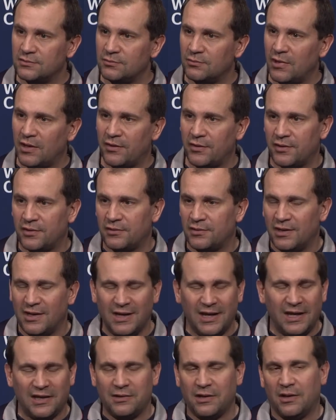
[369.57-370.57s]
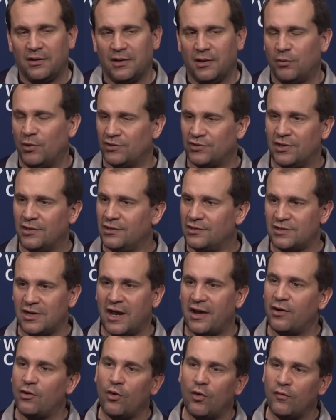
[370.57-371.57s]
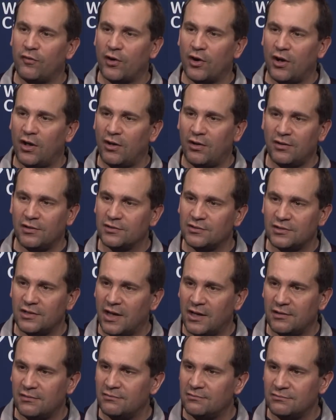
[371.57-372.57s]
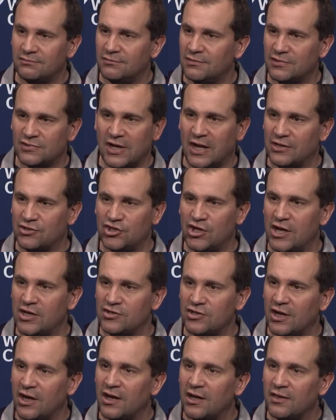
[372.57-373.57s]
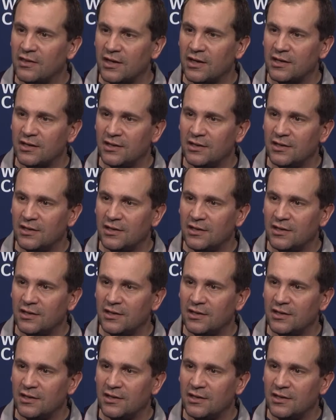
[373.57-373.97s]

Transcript: Whether it, it, it wasn't, it's not an overhaul. It's not it's not changing anything.